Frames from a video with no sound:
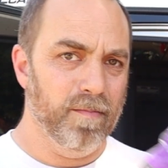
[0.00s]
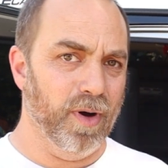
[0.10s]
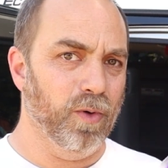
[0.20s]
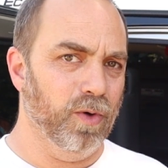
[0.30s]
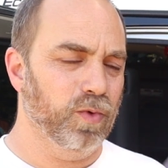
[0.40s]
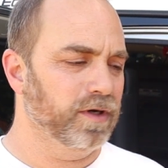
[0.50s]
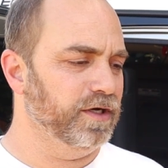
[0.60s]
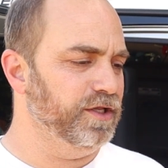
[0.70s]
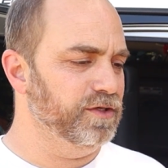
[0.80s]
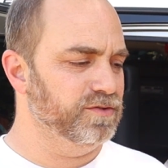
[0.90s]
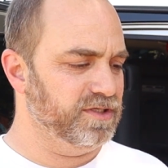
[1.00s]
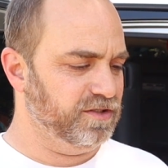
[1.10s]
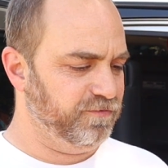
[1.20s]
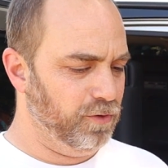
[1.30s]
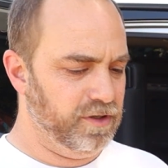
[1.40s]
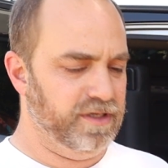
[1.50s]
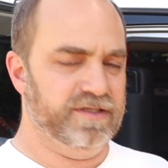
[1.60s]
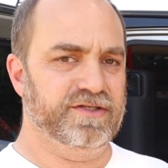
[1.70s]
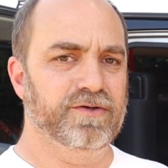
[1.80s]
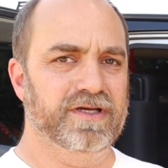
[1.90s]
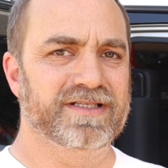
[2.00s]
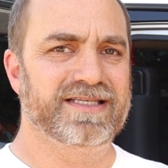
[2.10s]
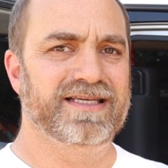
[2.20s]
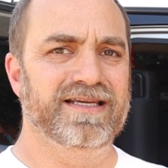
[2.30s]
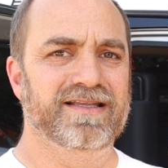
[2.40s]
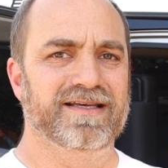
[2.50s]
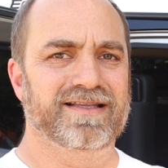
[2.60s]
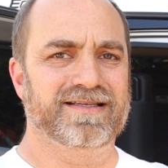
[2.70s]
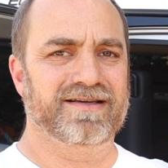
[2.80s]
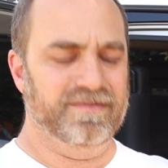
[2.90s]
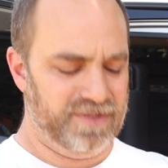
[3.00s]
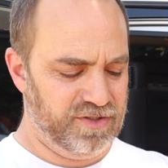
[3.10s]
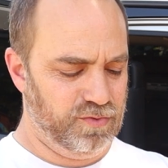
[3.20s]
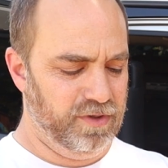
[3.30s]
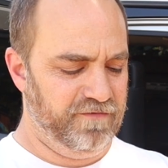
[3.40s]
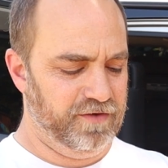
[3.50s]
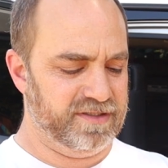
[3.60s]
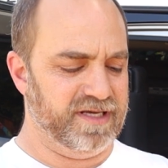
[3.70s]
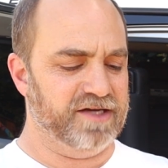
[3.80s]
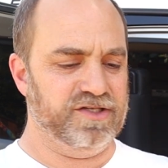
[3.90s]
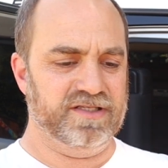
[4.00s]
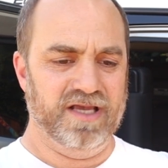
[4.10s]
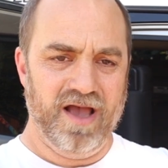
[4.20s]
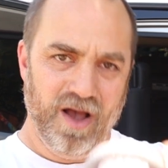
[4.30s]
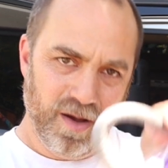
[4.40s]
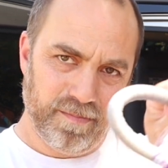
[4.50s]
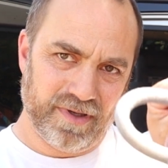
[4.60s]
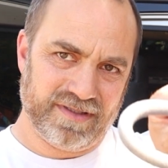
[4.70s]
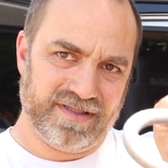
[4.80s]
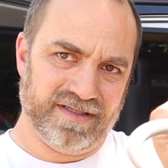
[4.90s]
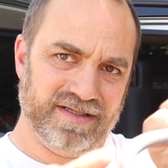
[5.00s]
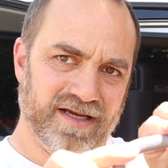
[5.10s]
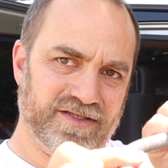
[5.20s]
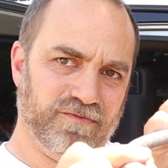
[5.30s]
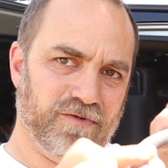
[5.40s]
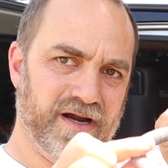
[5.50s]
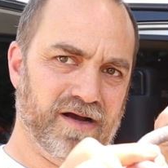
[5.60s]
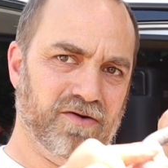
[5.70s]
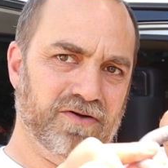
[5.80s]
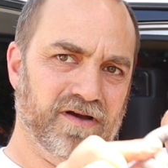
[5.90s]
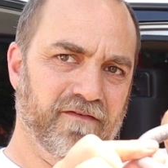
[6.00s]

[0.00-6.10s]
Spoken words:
But what we're gonna use this for is, you see that this comes in 20-foot sections, but it's this nice round